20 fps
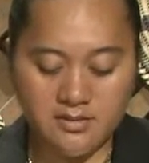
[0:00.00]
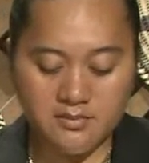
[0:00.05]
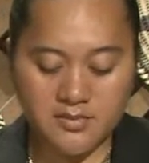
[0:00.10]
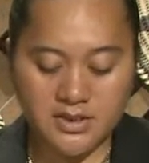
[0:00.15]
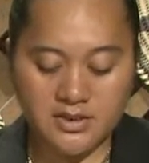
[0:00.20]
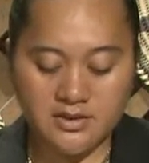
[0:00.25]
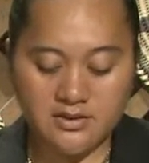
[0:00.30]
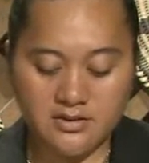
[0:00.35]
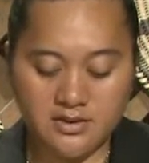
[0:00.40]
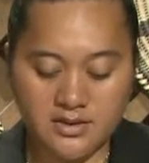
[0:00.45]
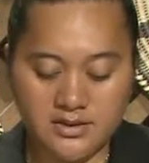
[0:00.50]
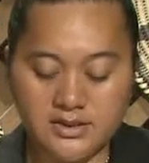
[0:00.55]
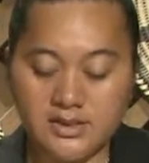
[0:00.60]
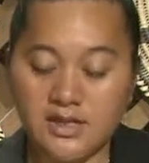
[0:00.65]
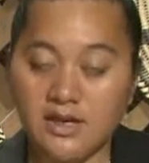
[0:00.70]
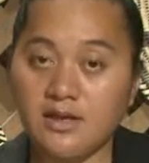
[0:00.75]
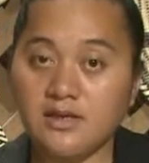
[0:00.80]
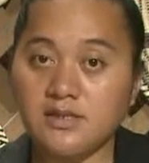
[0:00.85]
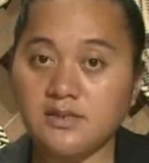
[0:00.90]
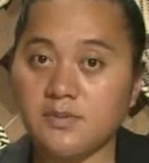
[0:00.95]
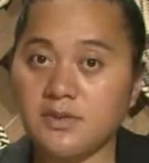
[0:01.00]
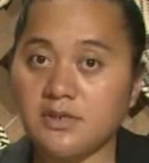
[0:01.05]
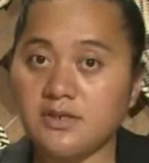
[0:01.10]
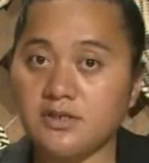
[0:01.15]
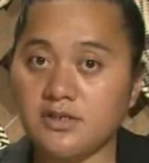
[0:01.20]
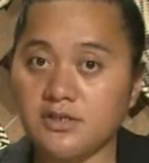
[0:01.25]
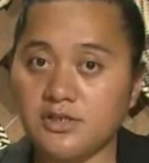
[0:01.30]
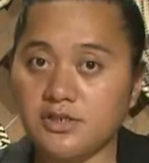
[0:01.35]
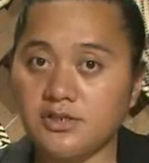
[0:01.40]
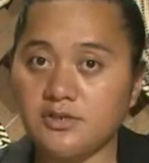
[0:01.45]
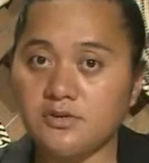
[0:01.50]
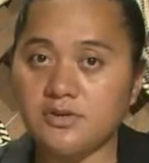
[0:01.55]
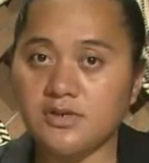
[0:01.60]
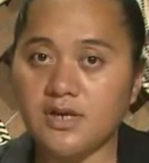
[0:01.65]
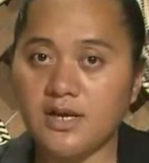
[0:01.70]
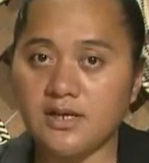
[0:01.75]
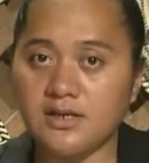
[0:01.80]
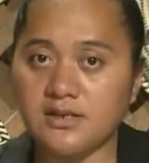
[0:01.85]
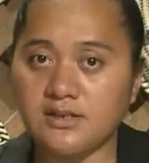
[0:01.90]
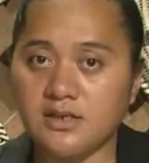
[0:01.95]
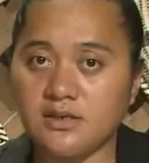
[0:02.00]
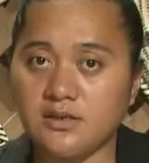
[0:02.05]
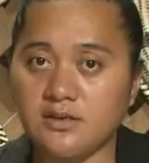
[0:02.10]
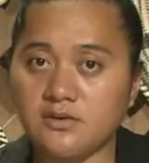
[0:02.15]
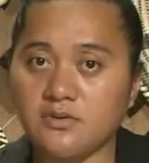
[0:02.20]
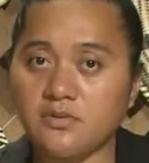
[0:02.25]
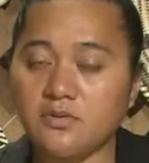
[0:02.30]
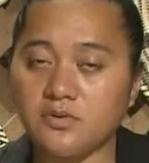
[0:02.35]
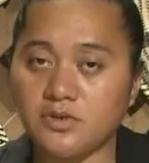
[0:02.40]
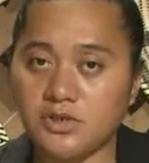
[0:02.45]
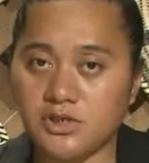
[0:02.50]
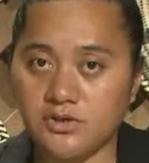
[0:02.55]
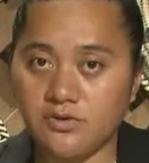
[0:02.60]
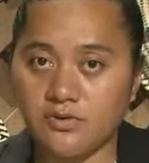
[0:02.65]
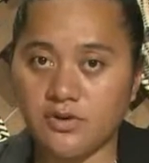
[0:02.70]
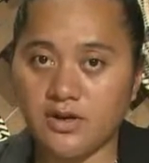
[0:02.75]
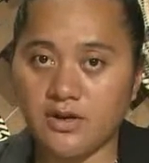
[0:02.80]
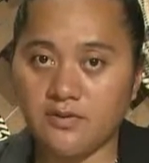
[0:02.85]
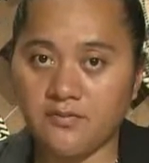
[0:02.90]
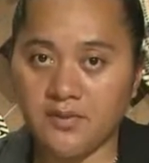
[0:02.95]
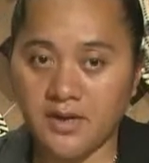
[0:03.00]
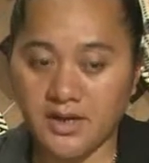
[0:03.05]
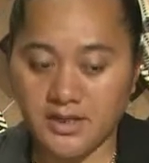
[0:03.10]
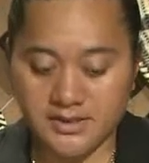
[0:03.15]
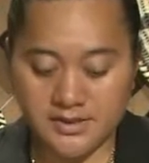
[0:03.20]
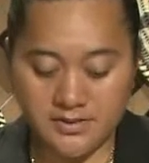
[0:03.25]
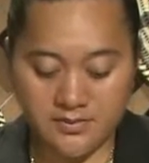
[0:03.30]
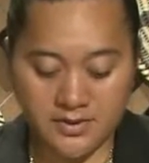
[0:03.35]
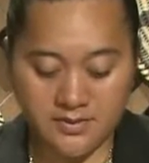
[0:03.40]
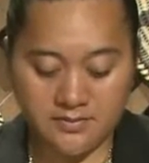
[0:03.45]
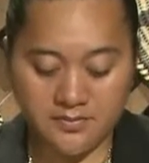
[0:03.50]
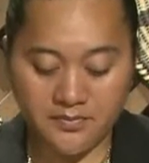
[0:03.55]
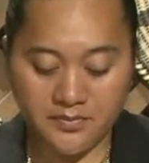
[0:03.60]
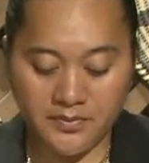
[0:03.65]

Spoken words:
but this has been issued as a cautionary advisory.